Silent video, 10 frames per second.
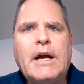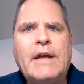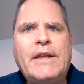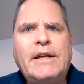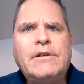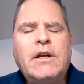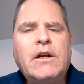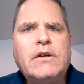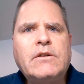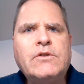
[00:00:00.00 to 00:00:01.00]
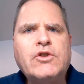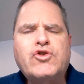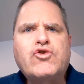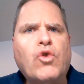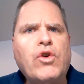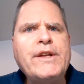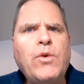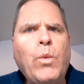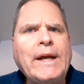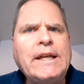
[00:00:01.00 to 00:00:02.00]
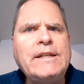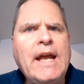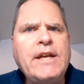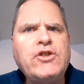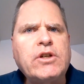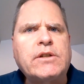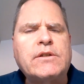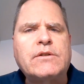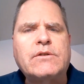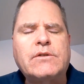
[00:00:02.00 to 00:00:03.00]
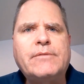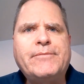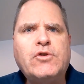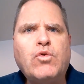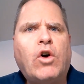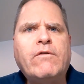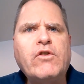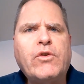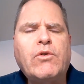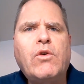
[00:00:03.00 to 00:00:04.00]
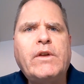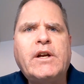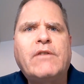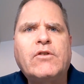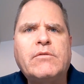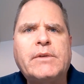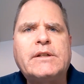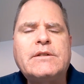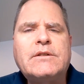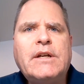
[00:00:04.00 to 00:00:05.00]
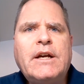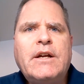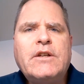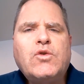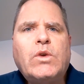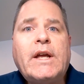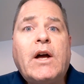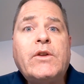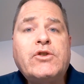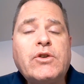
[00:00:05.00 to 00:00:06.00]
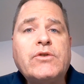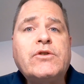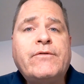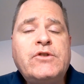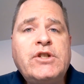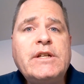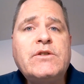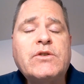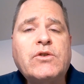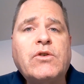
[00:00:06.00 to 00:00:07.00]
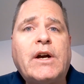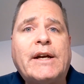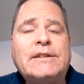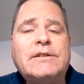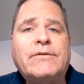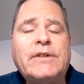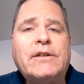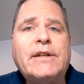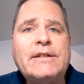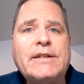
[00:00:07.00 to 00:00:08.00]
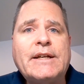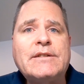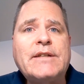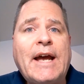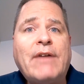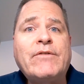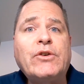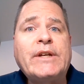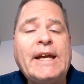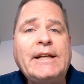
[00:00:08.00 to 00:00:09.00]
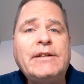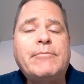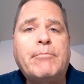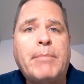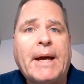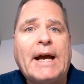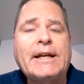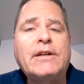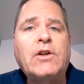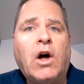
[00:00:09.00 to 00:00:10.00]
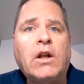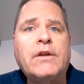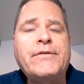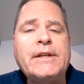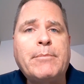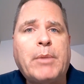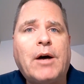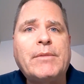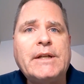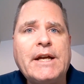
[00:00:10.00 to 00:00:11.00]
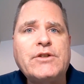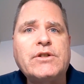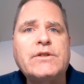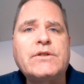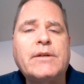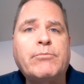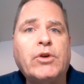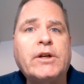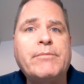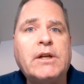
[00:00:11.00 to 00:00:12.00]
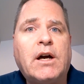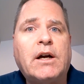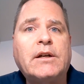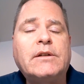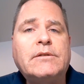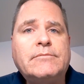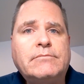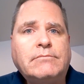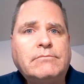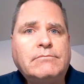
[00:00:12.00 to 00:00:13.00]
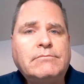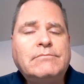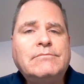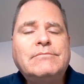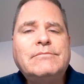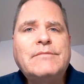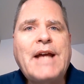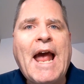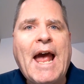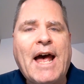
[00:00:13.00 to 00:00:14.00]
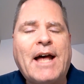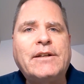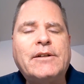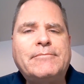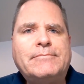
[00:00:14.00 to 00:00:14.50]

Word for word: And then destroy the wicked nations, to overthrow the governments, to allow the Church of Jesus Christ of Latter day Saints to have their kingdom back and all of the abominations that Brigham Young had